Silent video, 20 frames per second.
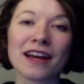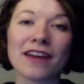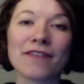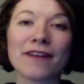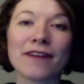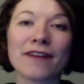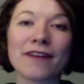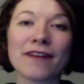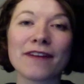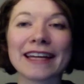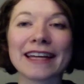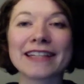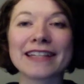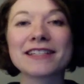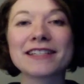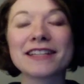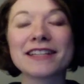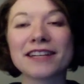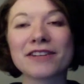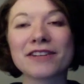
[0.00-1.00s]
I can
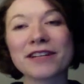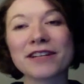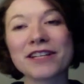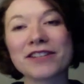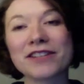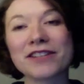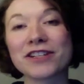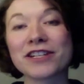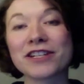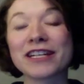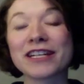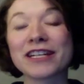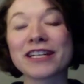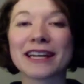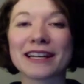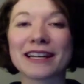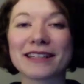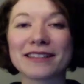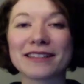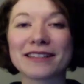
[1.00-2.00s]
see the research in
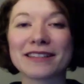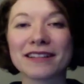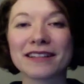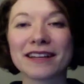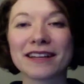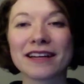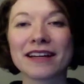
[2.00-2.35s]
the end